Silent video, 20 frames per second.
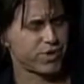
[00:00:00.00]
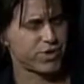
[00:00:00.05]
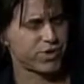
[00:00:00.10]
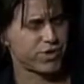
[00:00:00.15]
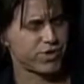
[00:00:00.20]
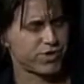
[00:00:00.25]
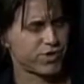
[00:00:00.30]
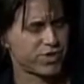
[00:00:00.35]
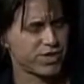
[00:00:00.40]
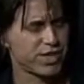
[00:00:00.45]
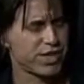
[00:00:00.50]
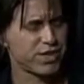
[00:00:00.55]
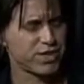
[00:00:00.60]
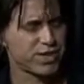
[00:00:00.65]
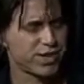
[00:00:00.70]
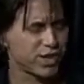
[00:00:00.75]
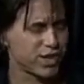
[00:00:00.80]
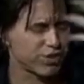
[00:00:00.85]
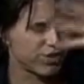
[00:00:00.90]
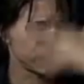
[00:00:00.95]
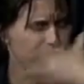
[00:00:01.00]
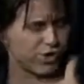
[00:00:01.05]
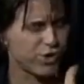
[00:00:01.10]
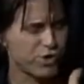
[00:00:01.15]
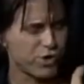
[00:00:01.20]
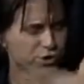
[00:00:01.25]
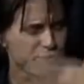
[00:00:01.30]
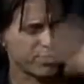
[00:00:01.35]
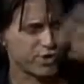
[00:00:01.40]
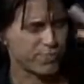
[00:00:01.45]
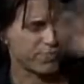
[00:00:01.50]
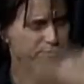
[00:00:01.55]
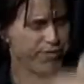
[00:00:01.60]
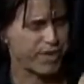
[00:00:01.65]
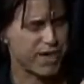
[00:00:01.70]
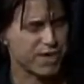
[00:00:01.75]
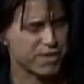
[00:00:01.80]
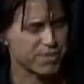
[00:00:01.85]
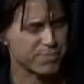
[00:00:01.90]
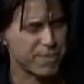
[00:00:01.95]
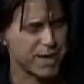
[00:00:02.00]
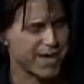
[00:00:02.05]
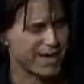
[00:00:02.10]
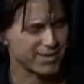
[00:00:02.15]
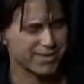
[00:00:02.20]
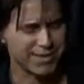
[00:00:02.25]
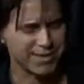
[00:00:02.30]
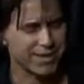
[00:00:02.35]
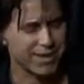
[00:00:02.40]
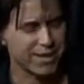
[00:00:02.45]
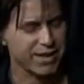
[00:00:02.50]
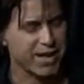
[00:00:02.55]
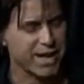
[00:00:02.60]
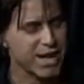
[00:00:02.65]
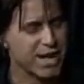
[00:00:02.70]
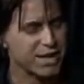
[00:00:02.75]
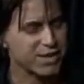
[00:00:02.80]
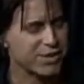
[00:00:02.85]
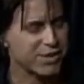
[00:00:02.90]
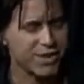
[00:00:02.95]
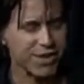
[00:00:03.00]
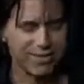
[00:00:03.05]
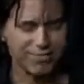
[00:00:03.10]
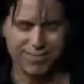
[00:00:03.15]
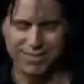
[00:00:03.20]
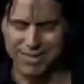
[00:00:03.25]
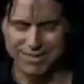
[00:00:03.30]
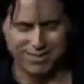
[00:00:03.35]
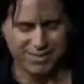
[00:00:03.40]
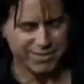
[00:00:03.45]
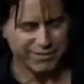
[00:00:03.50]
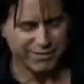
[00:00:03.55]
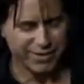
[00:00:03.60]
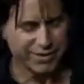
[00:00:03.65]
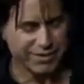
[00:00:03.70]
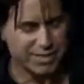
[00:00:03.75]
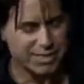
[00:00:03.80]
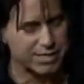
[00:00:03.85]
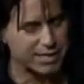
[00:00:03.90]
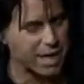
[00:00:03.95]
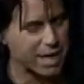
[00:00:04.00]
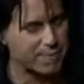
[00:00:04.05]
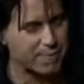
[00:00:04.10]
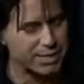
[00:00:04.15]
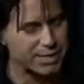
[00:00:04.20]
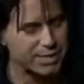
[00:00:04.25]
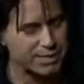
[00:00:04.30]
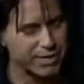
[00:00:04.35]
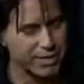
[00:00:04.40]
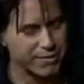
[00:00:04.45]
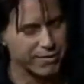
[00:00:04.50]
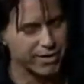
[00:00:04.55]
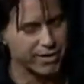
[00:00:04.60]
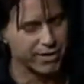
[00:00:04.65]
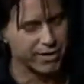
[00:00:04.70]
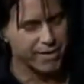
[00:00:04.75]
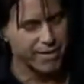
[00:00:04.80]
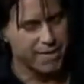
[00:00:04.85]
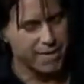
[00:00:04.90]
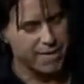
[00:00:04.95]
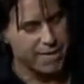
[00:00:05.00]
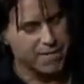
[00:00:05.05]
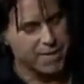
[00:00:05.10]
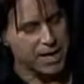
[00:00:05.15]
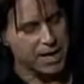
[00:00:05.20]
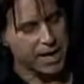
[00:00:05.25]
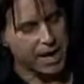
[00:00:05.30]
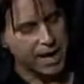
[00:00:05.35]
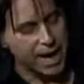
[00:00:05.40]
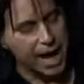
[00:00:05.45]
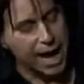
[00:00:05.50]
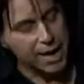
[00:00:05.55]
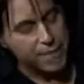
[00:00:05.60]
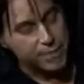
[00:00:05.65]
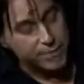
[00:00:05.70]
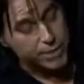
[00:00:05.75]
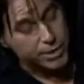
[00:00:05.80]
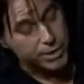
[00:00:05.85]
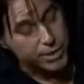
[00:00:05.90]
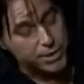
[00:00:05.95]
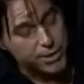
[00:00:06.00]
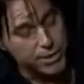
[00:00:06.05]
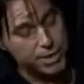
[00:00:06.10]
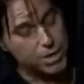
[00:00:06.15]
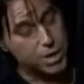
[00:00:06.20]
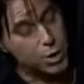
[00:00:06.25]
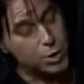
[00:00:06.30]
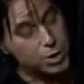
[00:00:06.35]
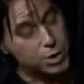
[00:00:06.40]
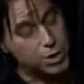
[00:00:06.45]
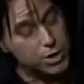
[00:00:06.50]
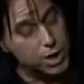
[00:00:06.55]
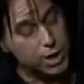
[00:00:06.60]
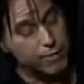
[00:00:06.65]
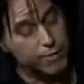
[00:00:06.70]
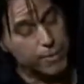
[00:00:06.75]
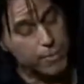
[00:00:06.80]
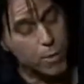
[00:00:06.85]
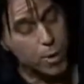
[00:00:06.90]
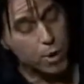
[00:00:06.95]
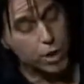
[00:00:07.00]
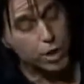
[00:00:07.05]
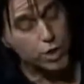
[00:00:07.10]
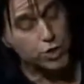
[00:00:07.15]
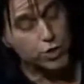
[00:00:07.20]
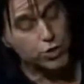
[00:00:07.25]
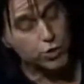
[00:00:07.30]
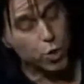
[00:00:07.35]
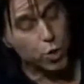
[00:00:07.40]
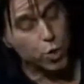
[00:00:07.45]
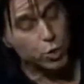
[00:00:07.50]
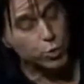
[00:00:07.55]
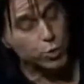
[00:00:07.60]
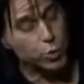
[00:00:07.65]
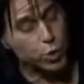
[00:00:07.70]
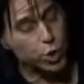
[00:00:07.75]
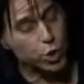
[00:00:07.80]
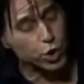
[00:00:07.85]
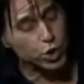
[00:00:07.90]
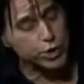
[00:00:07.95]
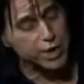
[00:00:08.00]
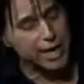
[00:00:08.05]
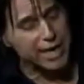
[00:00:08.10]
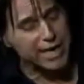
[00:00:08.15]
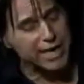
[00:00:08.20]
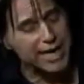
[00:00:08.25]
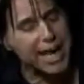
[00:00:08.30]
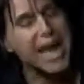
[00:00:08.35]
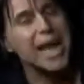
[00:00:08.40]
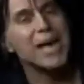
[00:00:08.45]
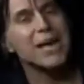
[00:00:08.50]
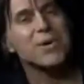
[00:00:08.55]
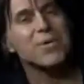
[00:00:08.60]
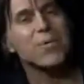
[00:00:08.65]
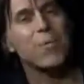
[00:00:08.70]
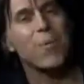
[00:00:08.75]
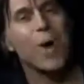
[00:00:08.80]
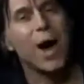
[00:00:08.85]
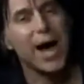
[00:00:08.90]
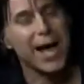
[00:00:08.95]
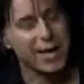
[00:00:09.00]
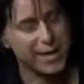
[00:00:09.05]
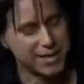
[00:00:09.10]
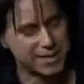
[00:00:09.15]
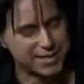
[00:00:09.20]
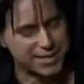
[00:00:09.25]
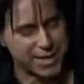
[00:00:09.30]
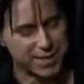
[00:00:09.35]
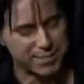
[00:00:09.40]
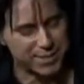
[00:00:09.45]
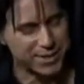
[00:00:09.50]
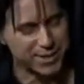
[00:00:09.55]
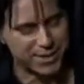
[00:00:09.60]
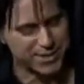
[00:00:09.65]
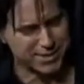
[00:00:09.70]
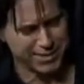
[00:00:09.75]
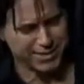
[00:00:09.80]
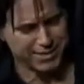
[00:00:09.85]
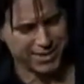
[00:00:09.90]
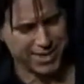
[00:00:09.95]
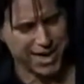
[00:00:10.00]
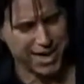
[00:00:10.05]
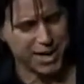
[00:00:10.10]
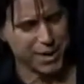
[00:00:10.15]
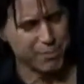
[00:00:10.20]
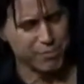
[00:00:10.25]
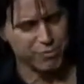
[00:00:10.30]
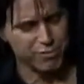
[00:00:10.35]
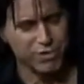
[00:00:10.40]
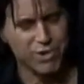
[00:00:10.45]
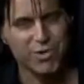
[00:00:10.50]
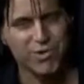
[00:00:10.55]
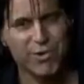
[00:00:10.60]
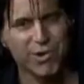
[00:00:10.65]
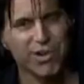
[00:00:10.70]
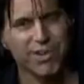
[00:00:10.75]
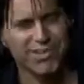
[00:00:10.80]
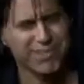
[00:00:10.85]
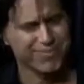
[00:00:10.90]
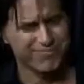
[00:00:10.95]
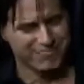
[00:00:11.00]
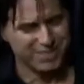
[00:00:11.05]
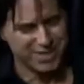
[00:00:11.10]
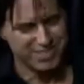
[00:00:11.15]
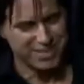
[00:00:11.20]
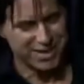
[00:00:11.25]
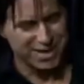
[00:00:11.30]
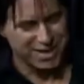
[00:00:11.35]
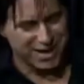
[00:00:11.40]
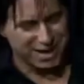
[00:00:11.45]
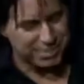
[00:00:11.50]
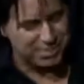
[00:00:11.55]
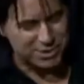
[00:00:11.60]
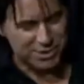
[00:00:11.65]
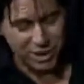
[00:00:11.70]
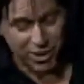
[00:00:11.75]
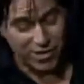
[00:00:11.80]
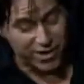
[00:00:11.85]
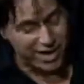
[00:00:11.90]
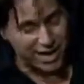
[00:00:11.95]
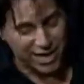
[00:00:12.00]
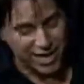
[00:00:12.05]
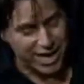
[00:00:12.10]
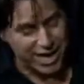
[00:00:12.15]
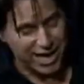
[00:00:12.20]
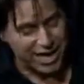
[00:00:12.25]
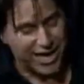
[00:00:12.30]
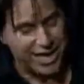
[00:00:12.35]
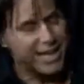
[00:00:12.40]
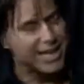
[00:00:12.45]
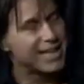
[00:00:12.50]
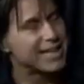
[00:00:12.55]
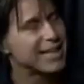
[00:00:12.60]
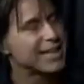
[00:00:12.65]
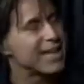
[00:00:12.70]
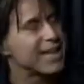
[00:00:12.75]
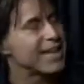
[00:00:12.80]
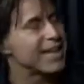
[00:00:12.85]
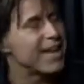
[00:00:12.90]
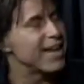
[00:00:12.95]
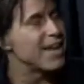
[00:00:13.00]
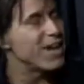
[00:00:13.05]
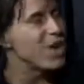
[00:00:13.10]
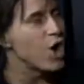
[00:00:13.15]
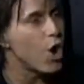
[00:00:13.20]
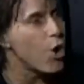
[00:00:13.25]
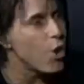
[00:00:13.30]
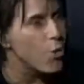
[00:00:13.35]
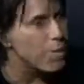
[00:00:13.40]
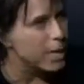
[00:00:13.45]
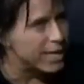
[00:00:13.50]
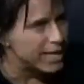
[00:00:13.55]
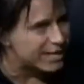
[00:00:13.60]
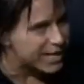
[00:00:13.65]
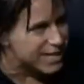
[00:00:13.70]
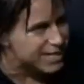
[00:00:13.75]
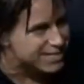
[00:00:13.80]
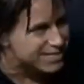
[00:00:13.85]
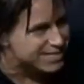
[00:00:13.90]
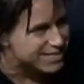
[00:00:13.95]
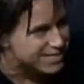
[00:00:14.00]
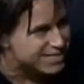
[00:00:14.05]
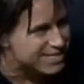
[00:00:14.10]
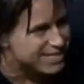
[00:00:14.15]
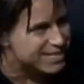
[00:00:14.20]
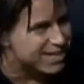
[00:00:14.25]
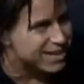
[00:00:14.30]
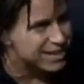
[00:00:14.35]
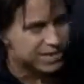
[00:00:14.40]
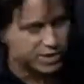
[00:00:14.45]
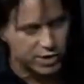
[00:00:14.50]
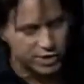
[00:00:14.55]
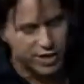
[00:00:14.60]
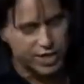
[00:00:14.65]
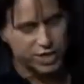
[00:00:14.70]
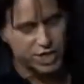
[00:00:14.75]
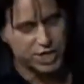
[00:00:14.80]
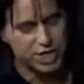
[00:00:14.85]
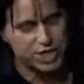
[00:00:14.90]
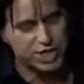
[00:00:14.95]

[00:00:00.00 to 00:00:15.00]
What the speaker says: citizen controls with face masks? So they're very sloppy stuff here. At first, the notion of a more controlled world gained wide acceptance and approval. I'm sorry. Nobody likes this stuff. They're just